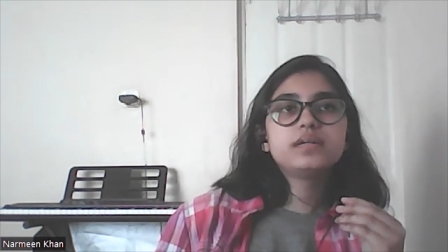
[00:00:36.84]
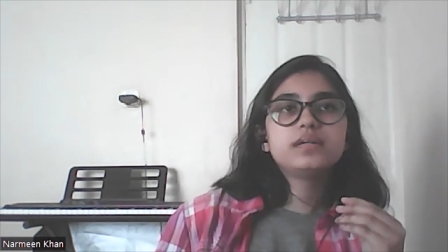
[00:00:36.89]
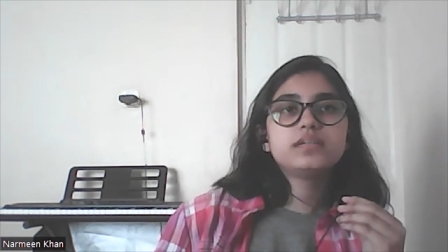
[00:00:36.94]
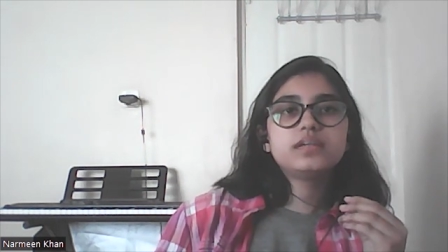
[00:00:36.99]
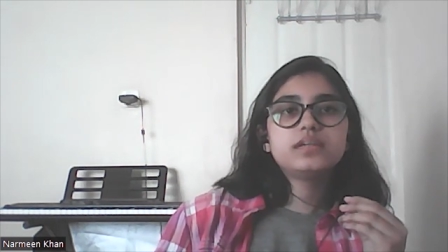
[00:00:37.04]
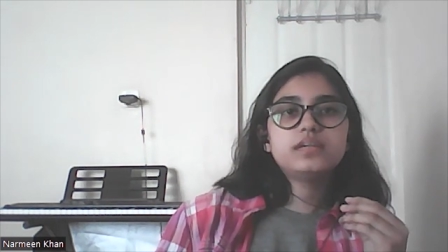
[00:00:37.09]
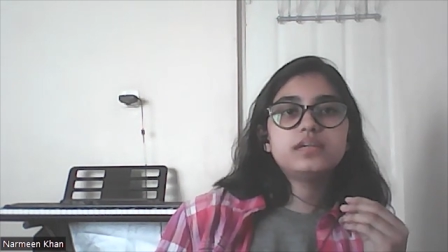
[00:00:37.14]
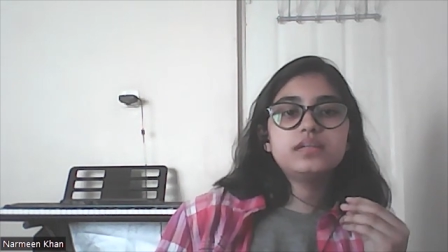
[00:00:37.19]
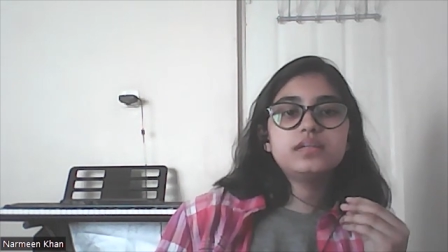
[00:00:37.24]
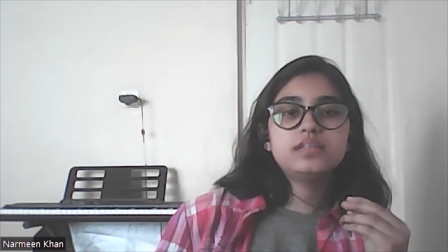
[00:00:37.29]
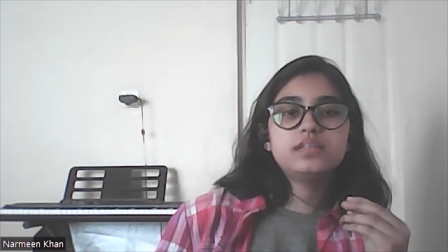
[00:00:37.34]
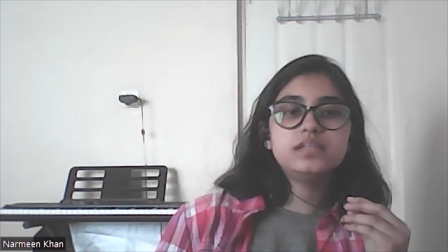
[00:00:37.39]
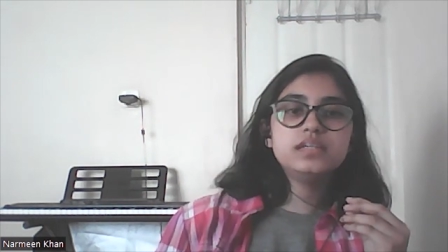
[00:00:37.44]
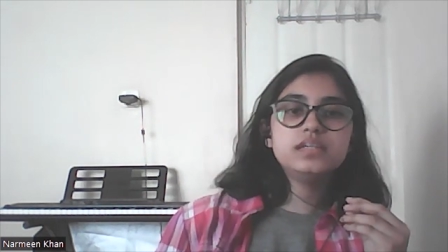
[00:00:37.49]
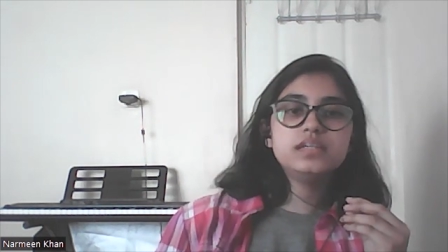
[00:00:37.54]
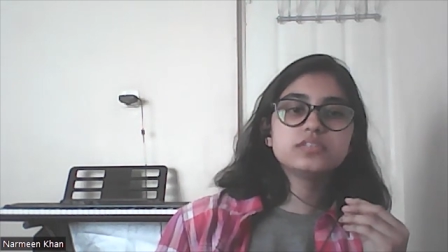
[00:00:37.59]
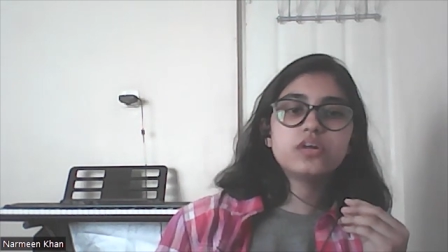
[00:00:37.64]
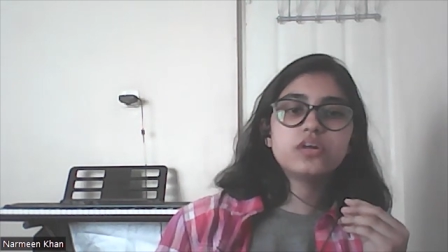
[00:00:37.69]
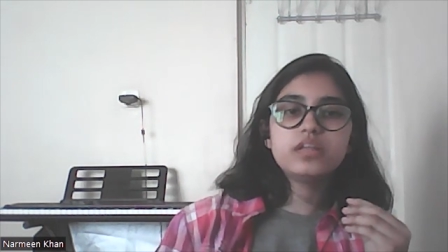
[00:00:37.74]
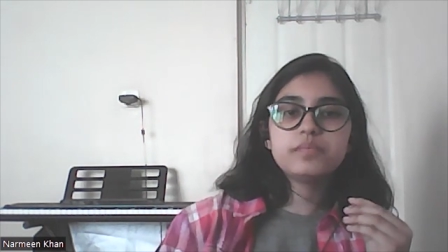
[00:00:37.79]
but
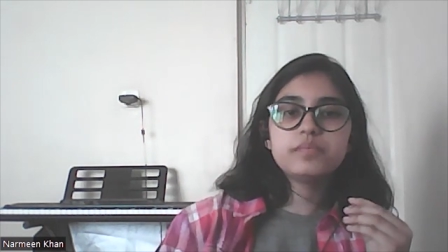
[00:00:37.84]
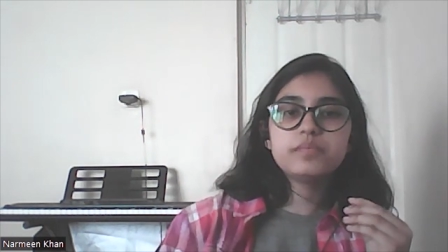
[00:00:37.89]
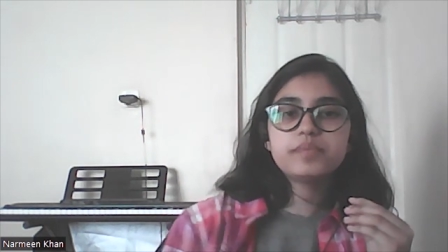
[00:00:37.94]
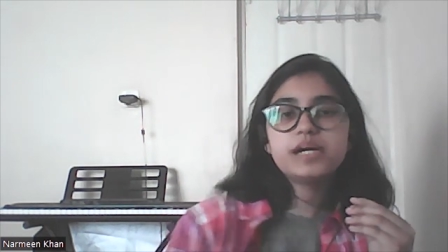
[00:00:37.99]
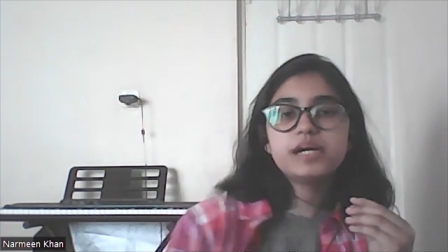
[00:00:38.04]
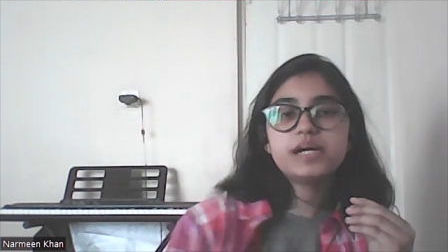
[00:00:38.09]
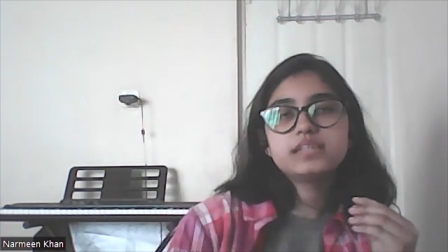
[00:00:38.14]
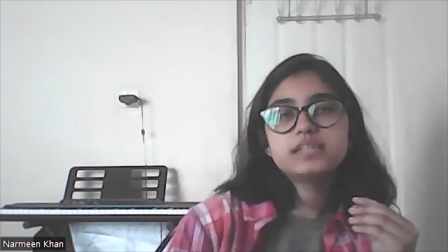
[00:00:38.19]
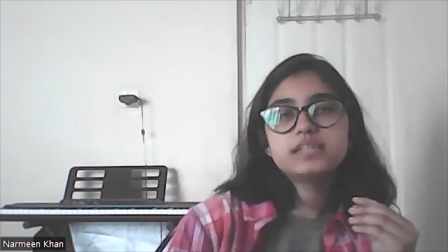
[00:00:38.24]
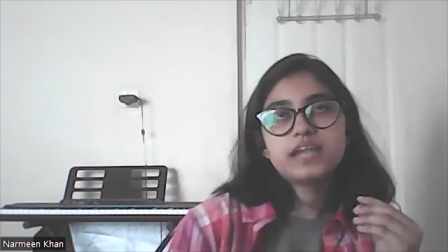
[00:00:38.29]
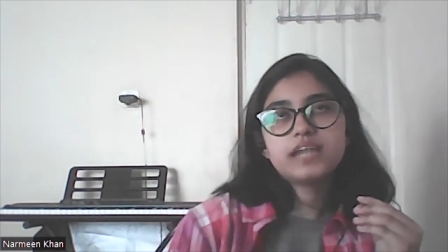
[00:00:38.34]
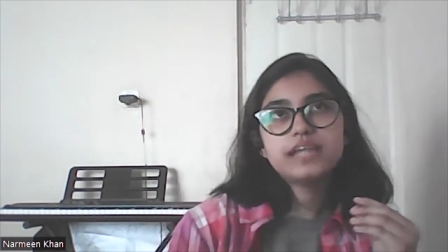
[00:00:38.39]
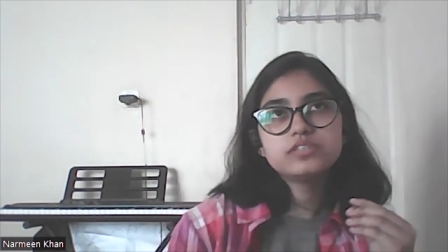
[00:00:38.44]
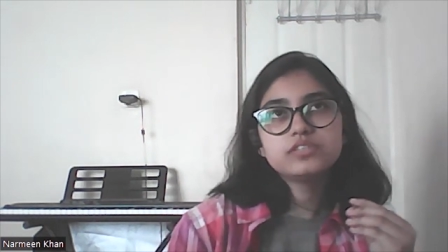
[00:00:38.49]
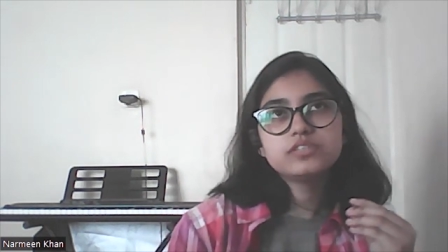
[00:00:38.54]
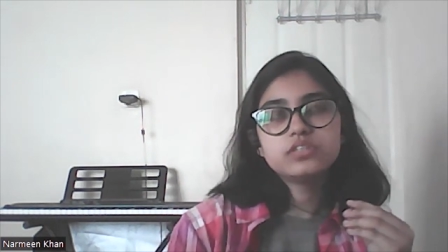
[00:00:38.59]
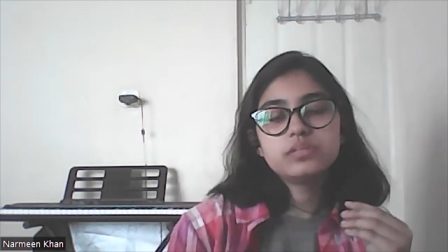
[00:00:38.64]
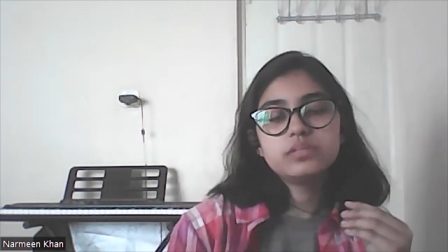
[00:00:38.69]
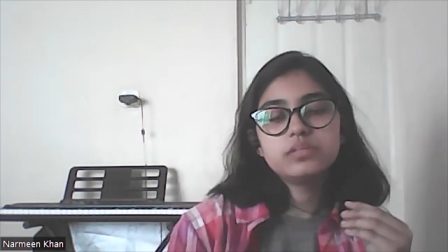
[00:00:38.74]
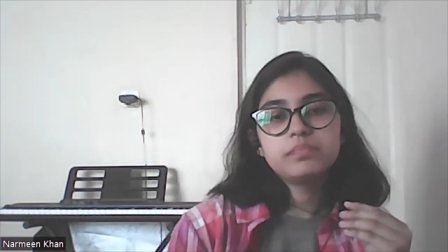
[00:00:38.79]
these olympiad science